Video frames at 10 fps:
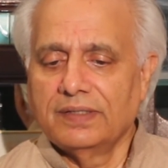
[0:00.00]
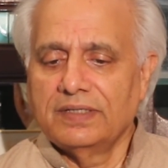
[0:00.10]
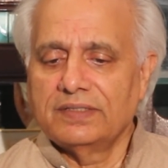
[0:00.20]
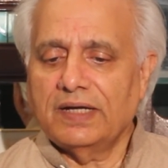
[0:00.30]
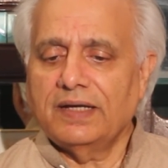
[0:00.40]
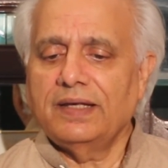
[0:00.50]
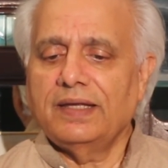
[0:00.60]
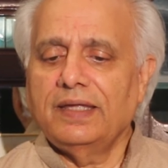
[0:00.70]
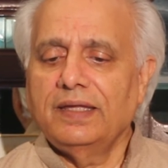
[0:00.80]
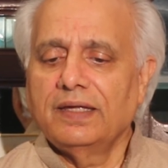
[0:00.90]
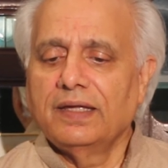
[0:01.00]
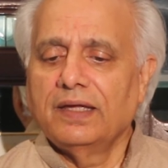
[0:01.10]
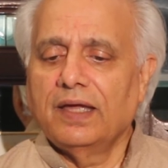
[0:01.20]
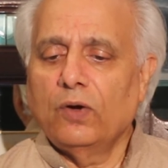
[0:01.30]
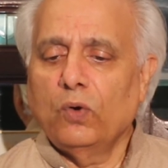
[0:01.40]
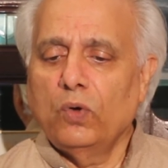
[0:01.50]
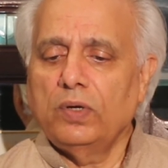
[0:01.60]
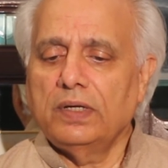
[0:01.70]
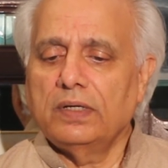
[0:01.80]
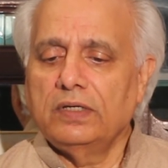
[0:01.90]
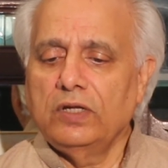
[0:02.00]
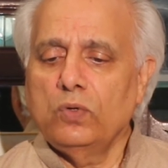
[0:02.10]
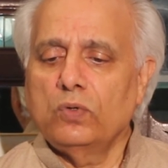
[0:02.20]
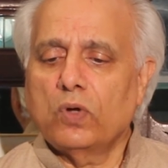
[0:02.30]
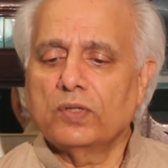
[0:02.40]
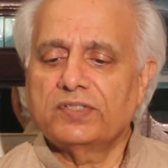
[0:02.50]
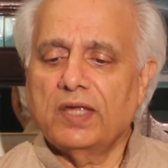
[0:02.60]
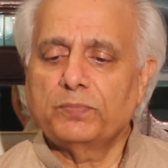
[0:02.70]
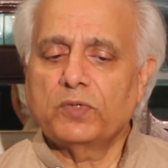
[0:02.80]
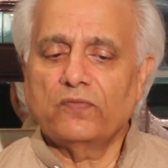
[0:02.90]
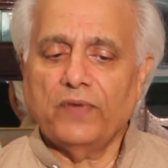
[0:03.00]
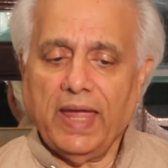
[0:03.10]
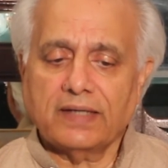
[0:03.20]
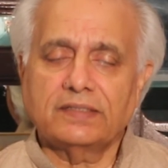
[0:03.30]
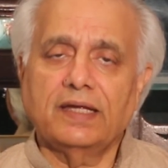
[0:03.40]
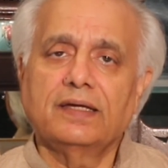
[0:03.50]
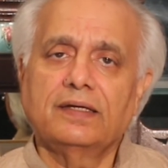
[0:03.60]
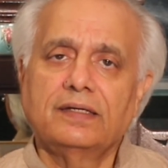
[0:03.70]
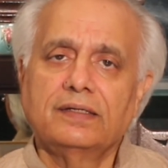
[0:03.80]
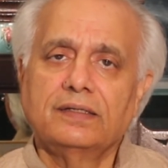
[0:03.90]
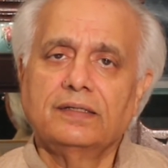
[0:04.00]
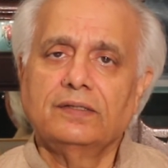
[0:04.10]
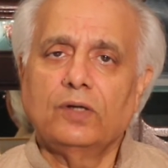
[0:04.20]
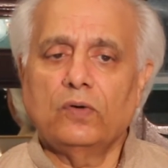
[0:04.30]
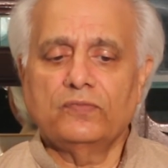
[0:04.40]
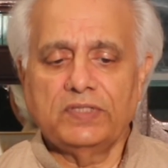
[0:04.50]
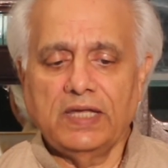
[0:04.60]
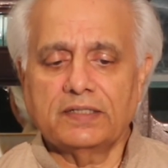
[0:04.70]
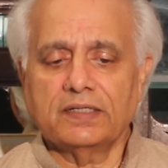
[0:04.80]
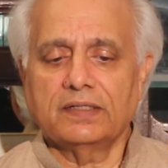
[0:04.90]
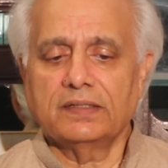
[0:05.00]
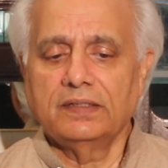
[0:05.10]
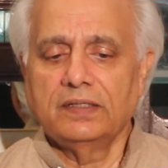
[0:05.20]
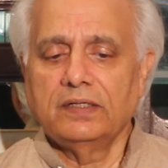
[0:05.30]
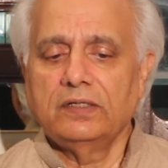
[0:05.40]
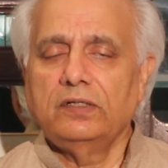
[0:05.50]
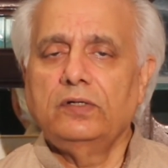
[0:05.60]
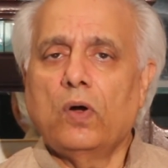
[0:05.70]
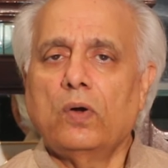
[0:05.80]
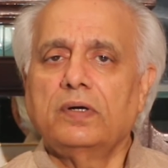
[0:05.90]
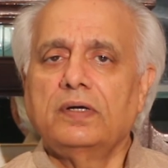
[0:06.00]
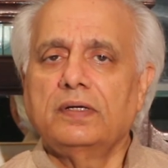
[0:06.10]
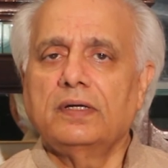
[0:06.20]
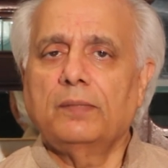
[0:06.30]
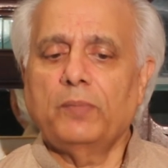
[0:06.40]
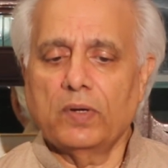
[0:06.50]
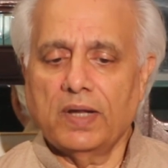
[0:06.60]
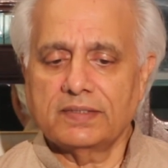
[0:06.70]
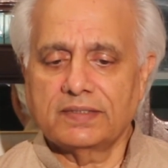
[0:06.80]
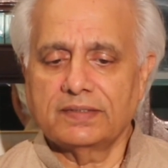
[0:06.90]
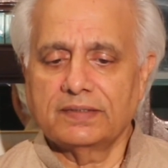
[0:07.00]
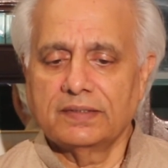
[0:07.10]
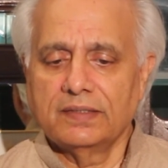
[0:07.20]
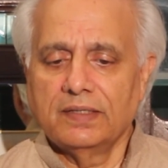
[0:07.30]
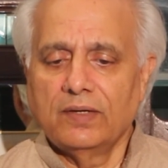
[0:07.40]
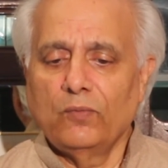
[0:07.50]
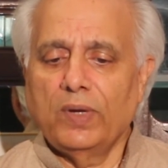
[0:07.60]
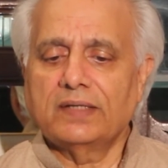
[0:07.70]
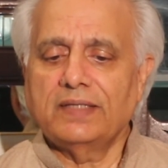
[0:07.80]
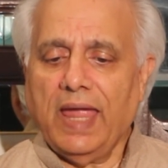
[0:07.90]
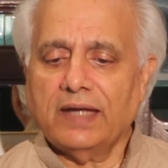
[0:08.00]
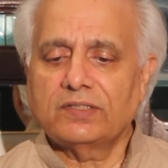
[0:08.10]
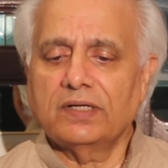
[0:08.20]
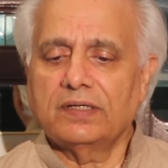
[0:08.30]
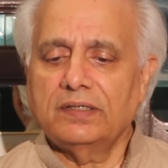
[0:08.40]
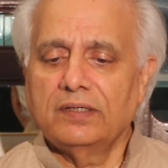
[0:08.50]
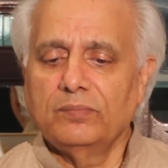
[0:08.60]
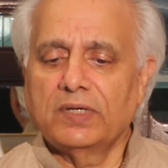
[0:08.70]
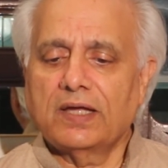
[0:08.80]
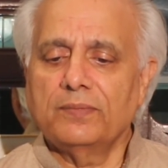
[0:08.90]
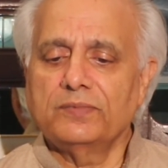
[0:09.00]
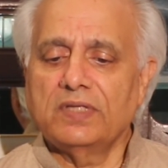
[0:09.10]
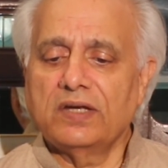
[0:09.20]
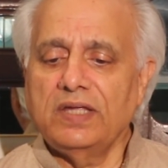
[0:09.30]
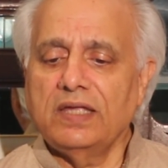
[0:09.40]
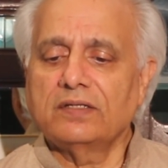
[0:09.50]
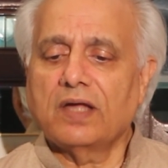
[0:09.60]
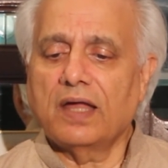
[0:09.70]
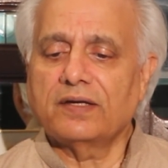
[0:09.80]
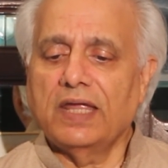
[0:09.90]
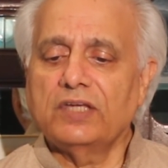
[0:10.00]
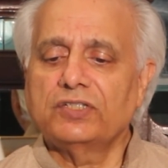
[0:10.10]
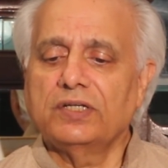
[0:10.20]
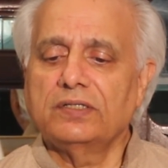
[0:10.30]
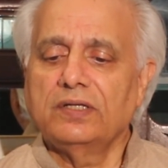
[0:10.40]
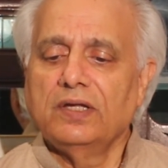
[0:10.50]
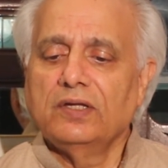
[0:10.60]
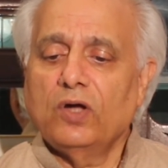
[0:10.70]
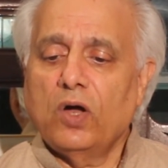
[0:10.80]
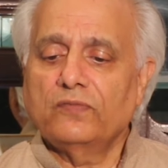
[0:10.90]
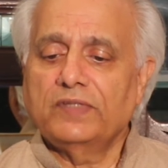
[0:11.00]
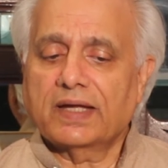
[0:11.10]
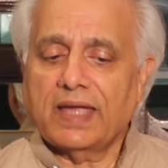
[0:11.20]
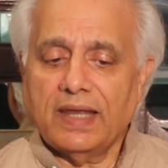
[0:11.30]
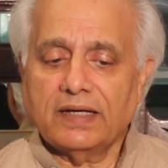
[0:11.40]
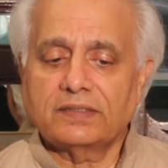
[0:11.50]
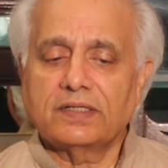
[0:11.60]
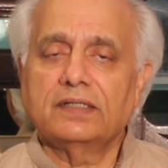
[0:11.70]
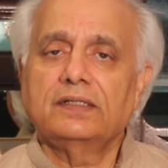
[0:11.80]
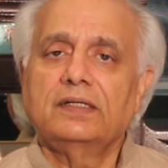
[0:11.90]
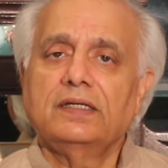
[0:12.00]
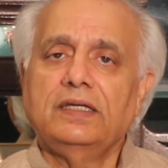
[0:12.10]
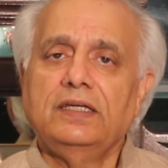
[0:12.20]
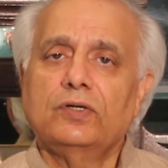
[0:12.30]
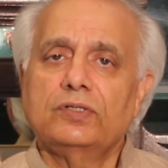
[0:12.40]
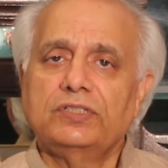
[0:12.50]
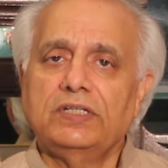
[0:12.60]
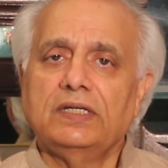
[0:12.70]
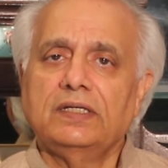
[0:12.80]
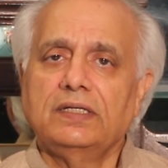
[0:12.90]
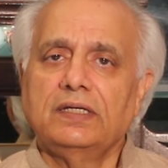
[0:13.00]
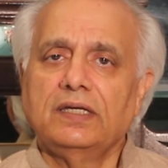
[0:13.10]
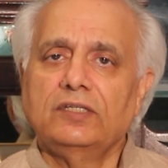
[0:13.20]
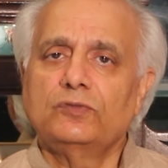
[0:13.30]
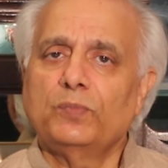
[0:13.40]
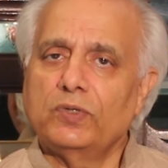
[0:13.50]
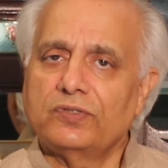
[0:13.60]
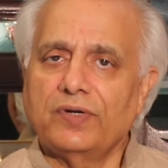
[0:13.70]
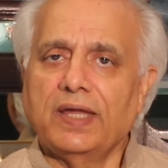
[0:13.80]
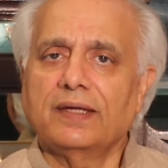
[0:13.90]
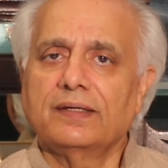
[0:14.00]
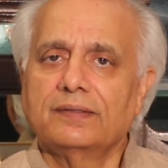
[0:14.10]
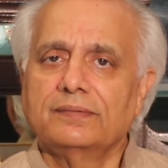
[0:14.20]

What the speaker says: Suddenly, a whole new concept of acting, of theatre, dawned upon us, where the actor becomes the reincarnation of the character he or she is portraying.